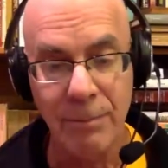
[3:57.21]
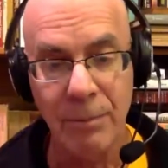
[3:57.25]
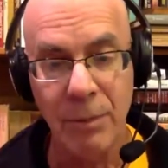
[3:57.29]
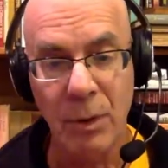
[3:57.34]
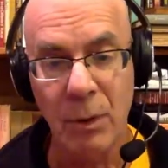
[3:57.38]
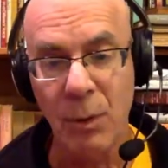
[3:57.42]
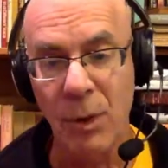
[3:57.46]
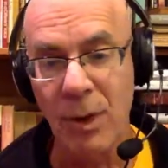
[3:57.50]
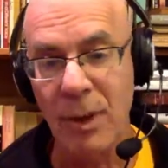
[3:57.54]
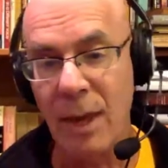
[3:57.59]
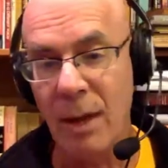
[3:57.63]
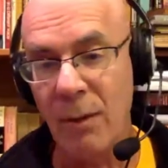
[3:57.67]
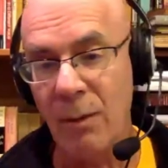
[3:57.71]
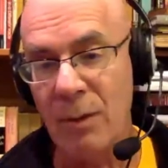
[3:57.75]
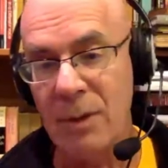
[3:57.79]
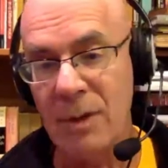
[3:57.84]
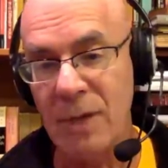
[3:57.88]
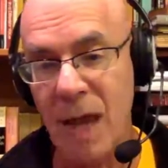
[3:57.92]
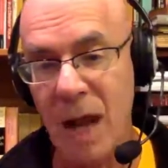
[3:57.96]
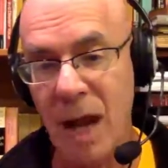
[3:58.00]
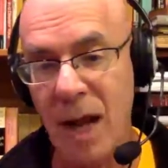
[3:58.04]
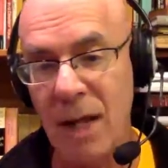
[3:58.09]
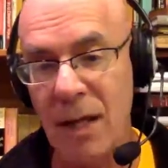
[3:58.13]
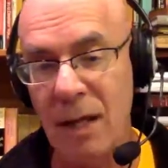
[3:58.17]
But when they
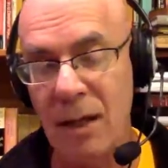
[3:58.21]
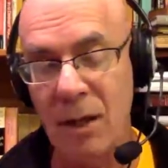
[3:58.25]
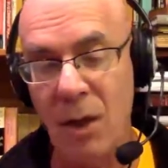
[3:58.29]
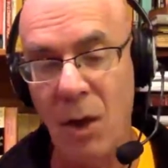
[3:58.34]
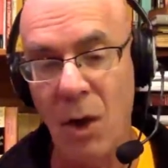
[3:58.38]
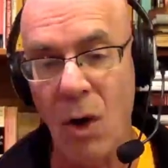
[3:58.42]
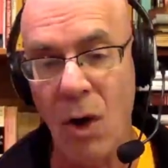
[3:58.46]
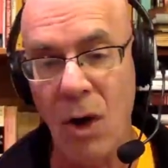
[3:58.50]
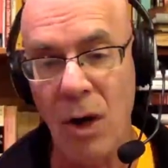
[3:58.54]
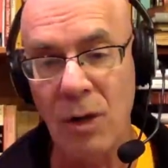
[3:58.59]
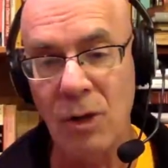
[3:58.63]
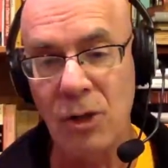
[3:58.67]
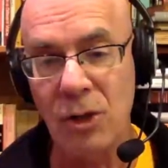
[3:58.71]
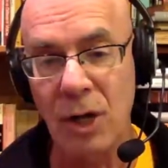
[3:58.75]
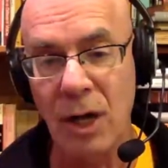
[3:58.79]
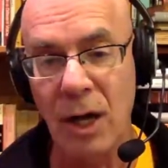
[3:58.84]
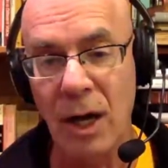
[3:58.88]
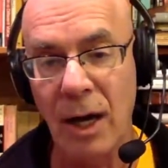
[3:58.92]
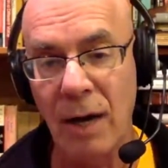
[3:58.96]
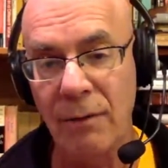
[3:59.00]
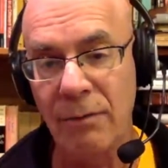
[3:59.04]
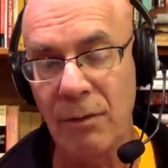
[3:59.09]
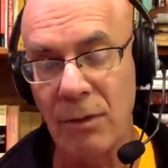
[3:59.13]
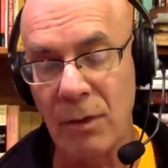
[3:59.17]
reside in the hard
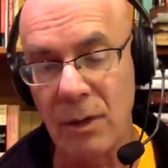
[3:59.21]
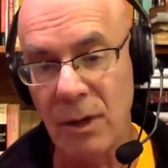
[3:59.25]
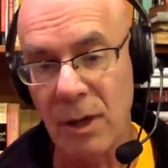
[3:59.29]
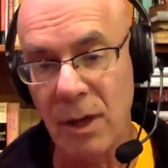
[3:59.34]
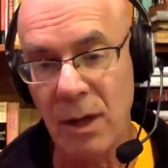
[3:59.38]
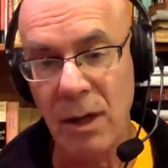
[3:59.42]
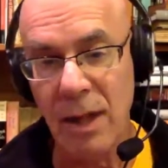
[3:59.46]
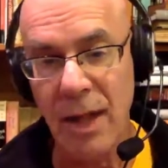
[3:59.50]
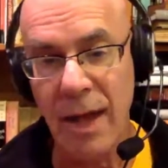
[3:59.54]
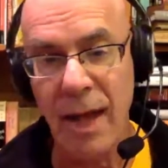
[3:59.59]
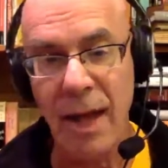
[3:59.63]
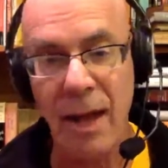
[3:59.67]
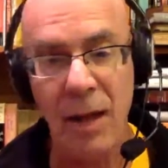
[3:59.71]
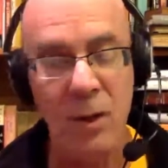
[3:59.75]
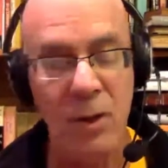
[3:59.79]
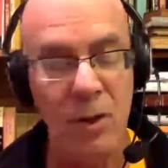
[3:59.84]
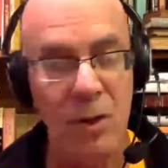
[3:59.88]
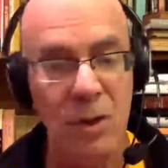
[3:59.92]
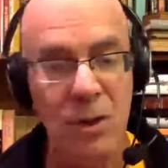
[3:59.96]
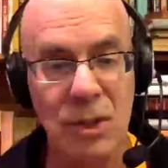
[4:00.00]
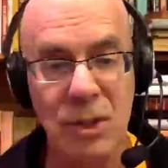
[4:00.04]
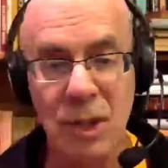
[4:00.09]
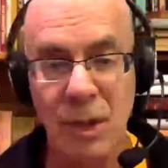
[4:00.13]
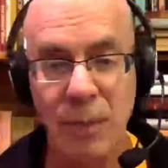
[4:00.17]
drive or in the cloud
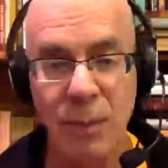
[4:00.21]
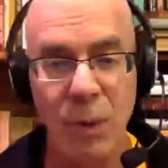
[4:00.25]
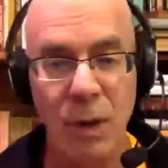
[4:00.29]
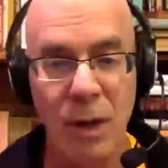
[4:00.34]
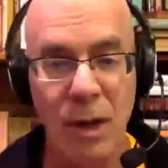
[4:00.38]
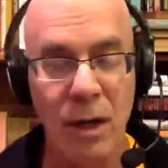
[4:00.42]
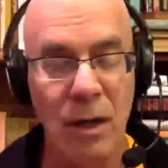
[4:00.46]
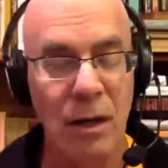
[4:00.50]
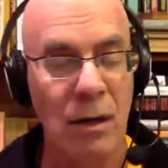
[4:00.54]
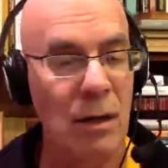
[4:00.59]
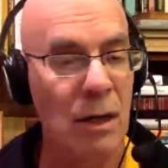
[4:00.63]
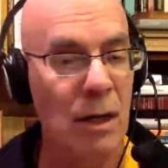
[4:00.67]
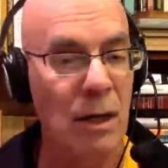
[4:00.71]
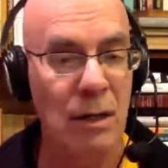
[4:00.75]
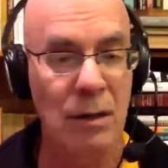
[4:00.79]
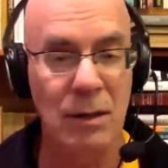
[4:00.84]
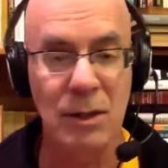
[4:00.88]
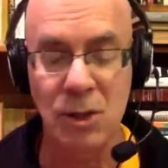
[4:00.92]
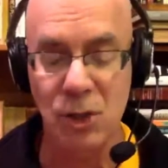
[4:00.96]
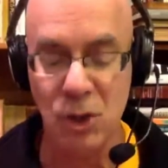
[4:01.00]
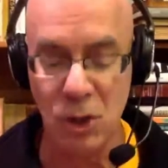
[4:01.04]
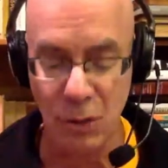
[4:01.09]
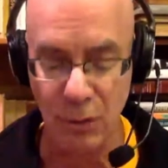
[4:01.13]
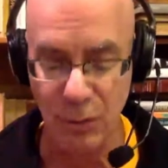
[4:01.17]
somewhere in a
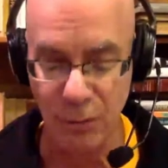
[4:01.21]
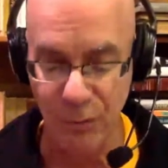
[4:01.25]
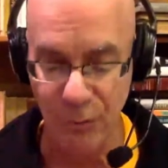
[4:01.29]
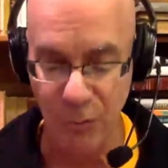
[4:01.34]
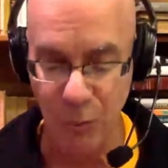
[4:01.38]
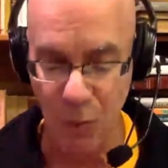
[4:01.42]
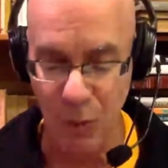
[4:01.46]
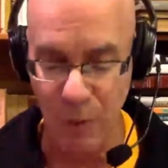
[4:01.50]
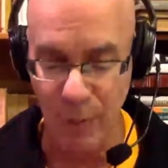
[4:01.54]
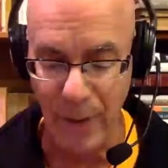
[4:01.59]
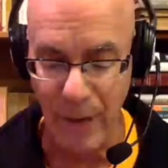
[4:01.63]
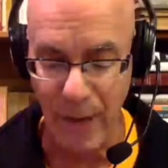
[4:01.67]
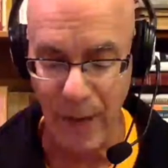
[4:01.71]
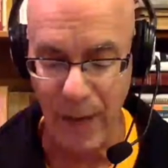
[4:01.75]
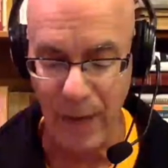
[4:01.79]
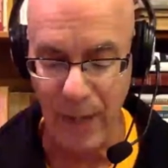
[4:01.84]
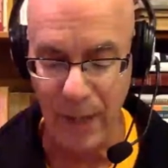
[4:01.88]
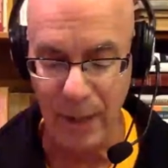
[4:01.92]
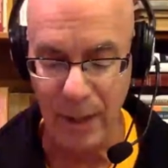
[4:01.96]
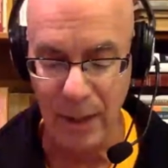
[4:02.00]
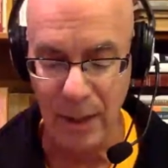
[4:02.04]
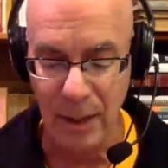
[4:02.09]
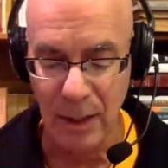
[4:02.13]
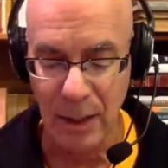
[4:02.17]
digital
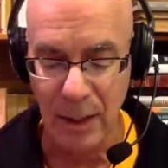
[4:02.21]
format,